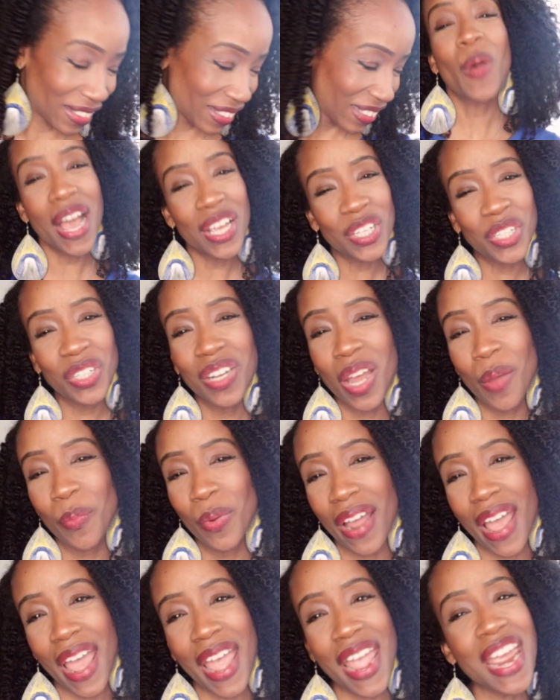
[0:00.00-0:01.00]
Question
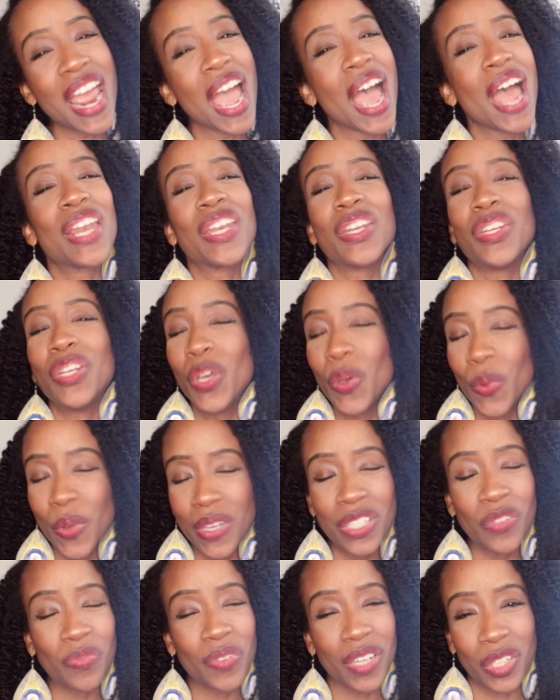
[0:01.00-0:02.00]
number 8.
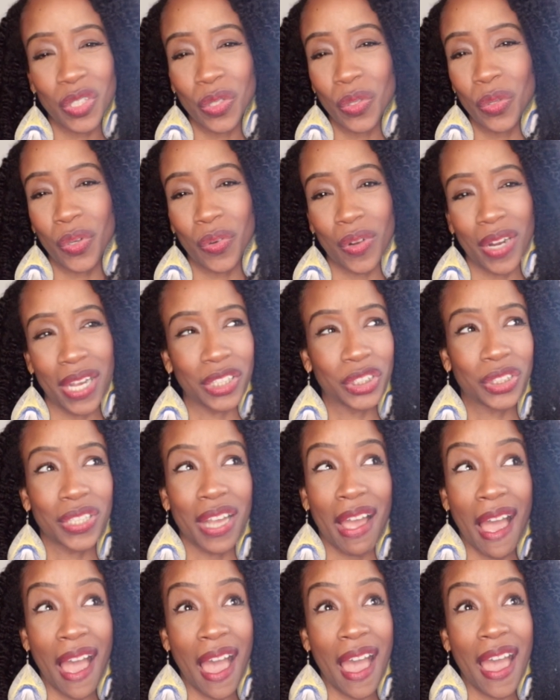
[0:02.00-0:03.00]
Newest fictional crush.
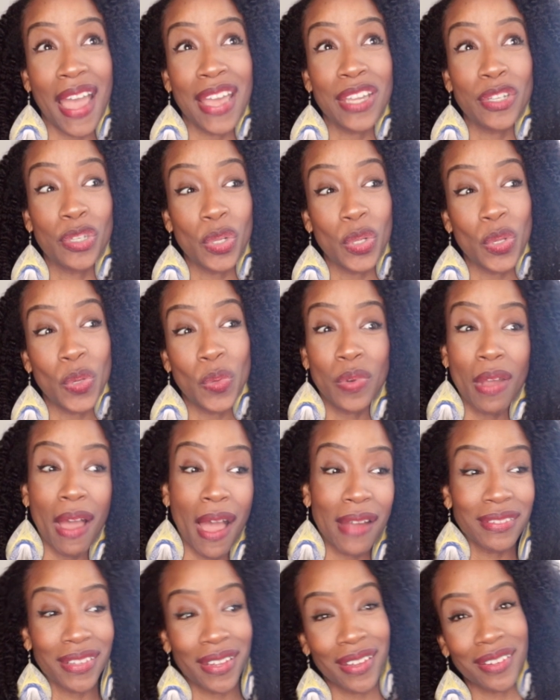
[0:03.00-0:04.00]
I do
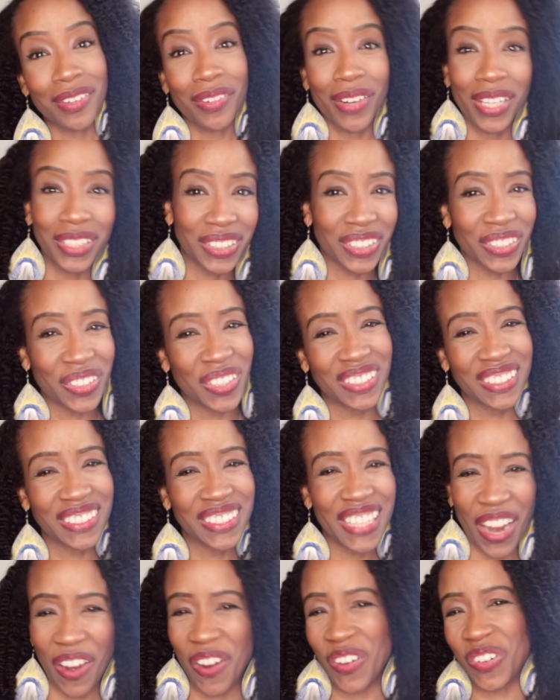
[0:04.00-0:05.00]
not get crushes
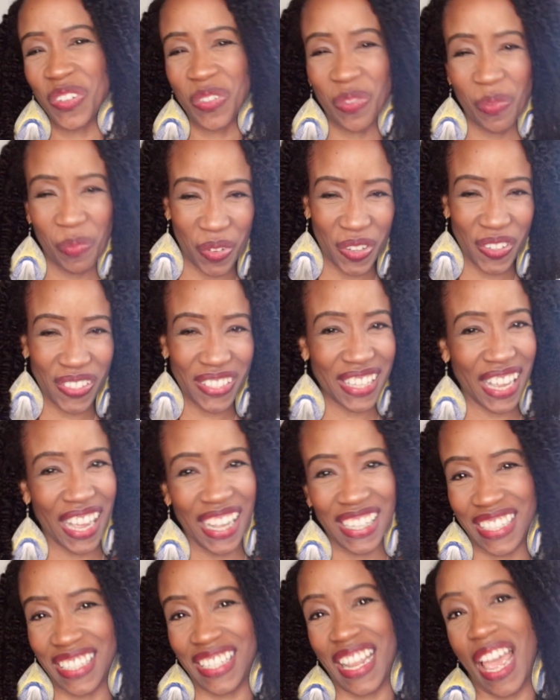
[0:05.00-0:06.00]
on characters from books.
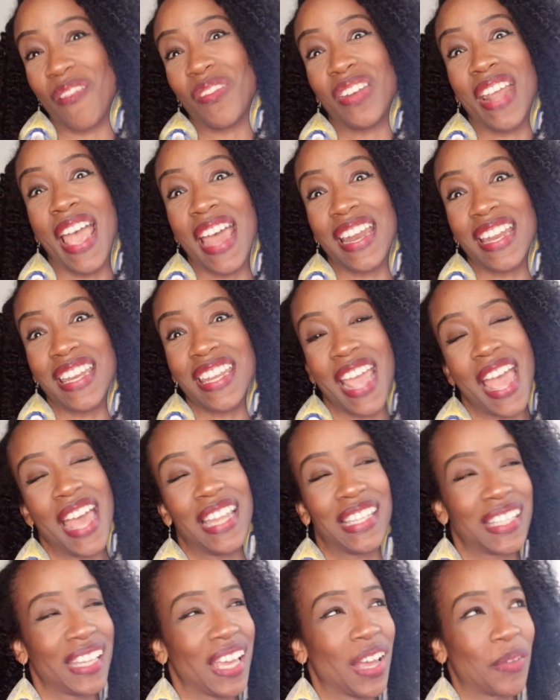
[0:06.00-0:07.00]
I just haven't had it yet.